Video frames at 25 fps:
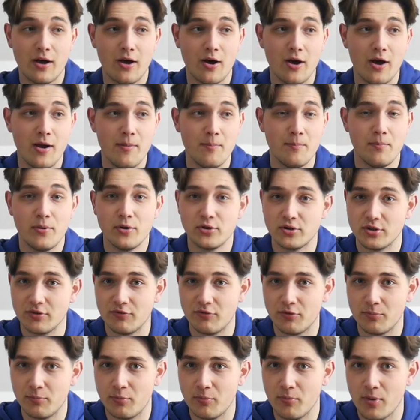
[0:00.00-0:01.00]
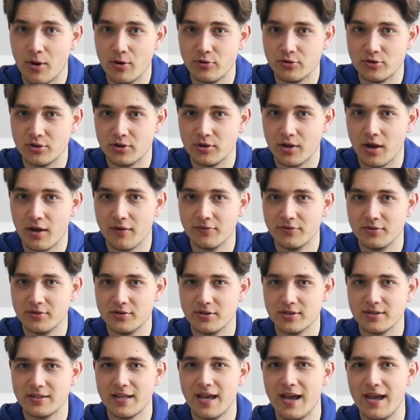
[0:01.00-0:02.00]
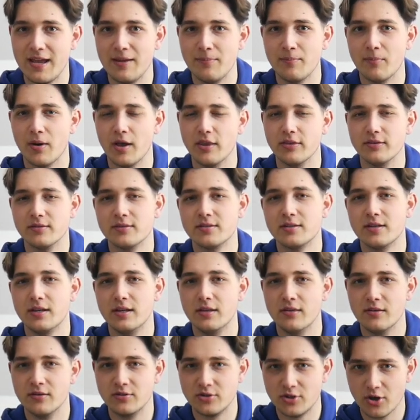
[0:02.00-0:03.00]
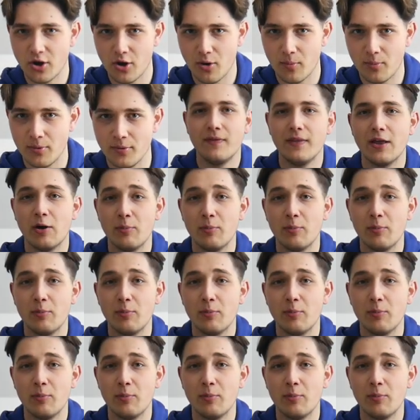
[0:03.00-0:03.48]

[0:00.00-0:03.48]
I'm pushing for promotion after just eight months in the job.